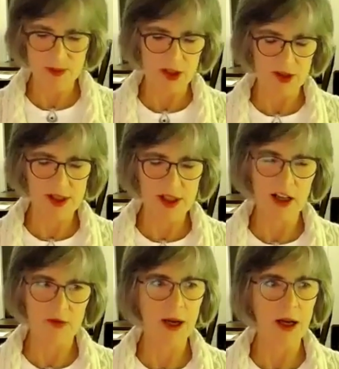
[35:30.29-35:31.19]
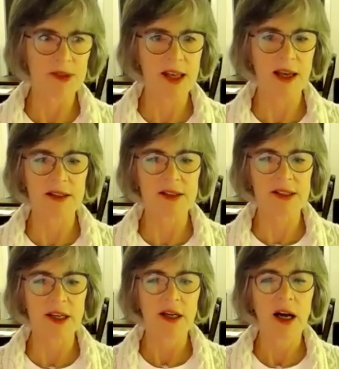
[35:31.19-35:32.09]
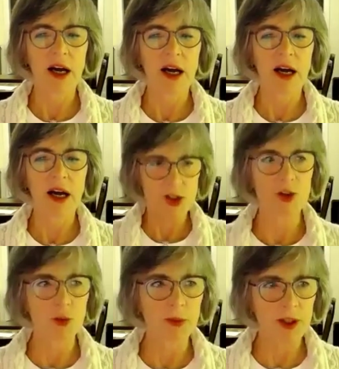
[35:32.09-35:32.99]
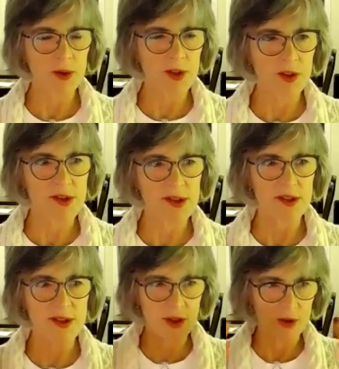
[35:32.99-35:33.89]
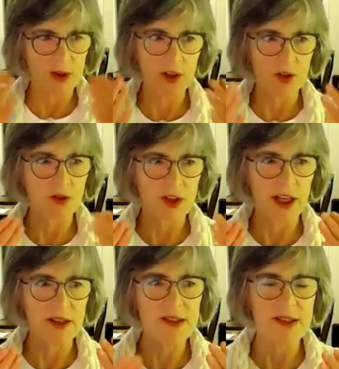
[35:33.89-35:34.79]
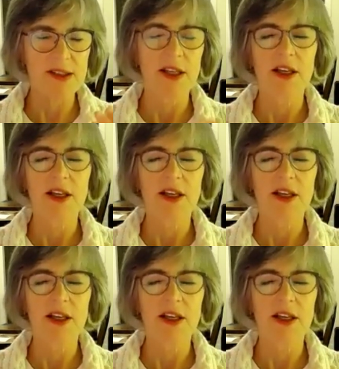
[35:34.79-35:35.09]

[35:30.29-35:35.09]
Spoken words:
because Clive Palmer's ads are so ubiquitous and so in your face,